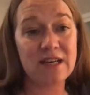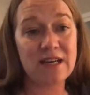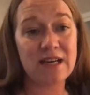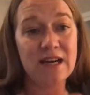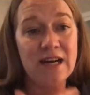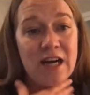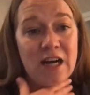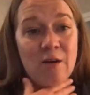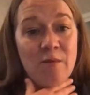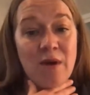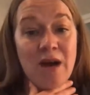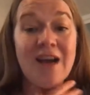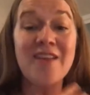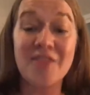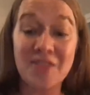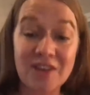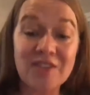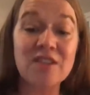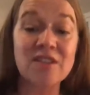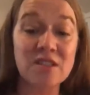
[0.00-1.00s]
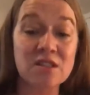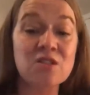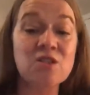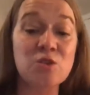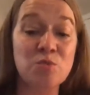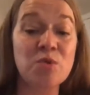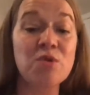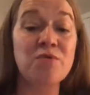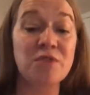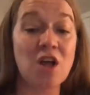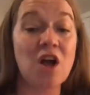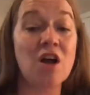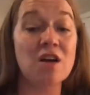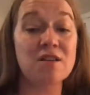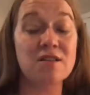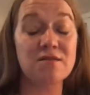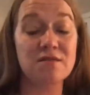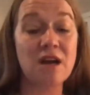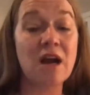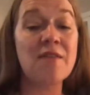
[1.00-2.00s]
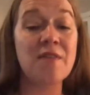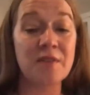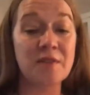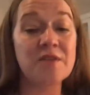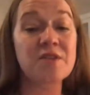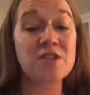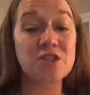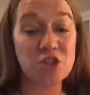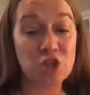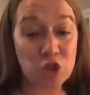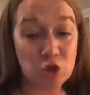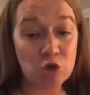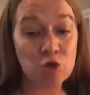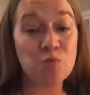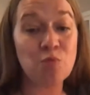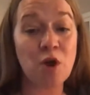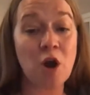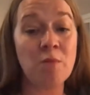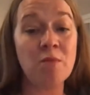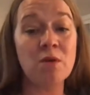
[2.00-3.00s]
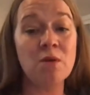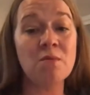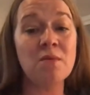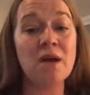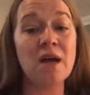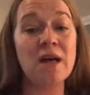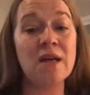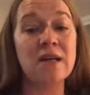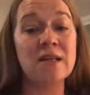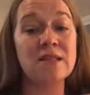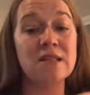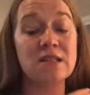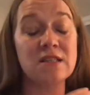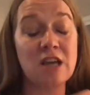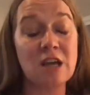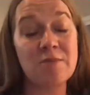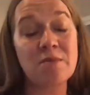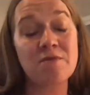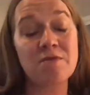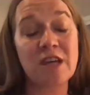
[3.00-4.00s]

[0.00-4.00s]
I think this is super flawed. I think this is a huge problem, and it's a type of